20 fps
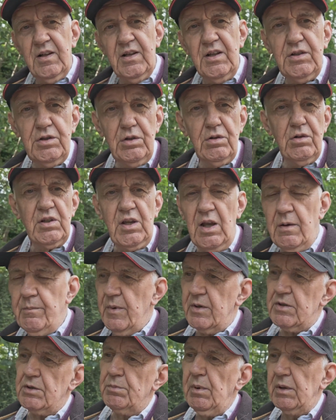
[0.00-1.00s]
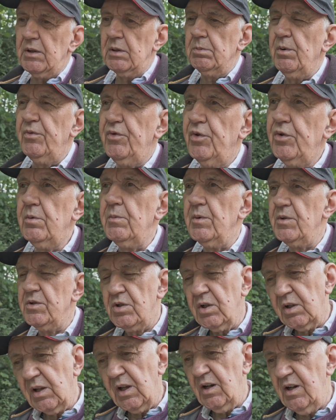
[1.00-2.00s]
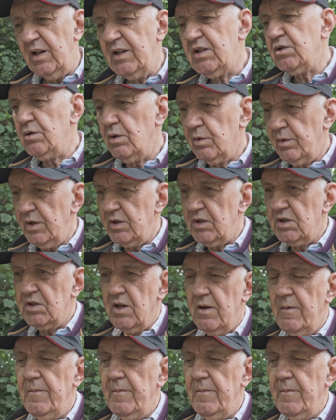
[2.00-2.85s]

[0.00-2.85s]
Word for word: is that you get much better performance, you get less noise,